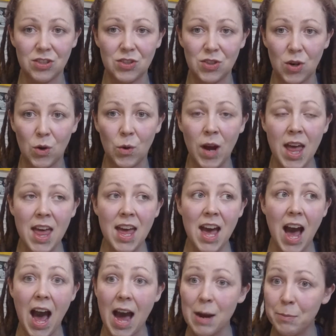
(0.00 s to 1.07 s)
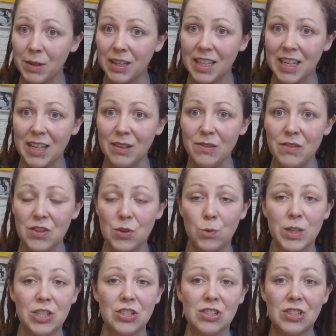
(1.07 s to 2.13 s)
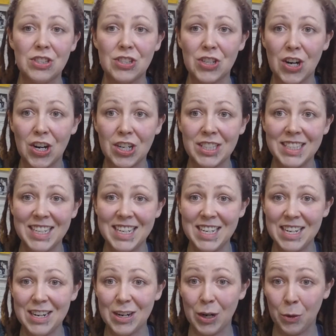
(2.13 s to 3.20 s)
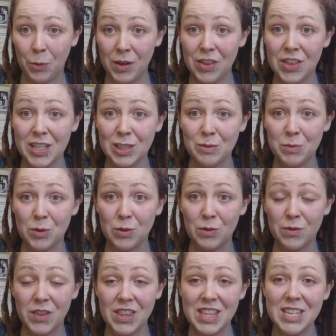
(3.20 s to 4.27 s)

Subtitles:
So I believe that we should start here with this move.